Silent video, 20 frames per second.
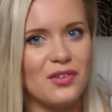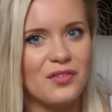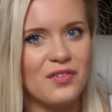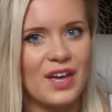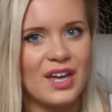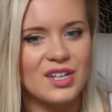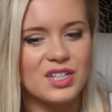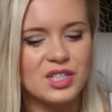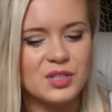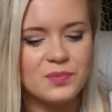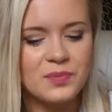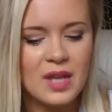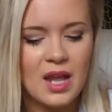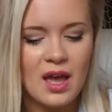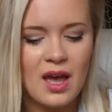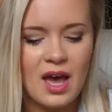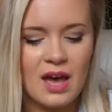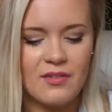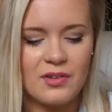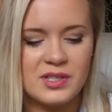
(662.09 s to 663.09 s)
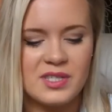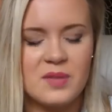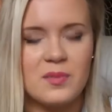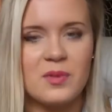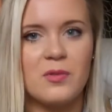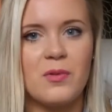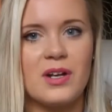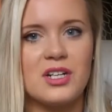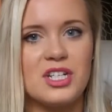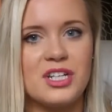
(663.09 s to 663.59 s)
Revenge. I've also
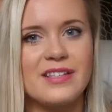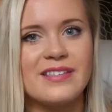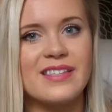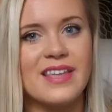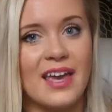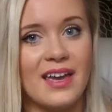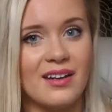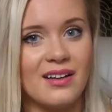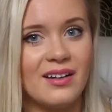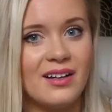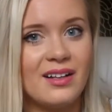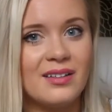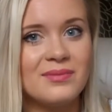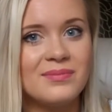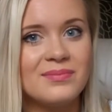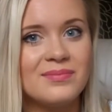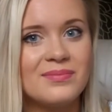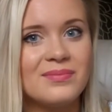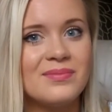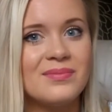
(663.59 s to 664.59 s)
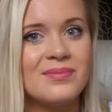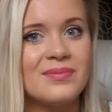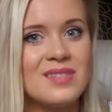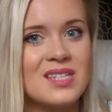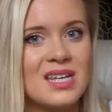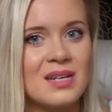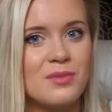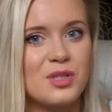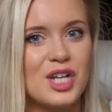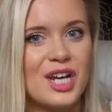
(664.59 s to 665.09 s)
been watching Scandal,
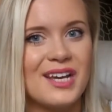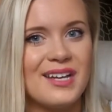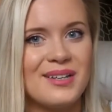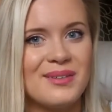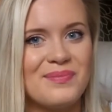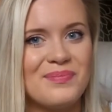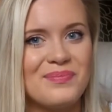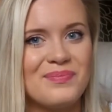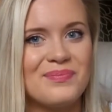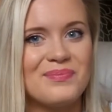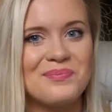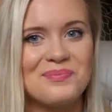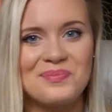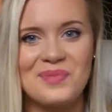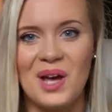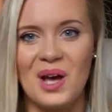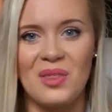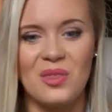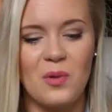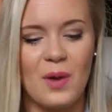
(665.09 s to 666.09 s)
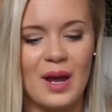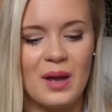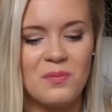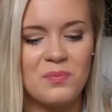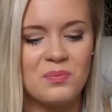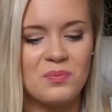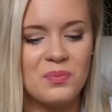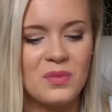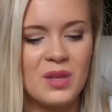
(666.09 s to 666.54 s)
Team Jake, all the way,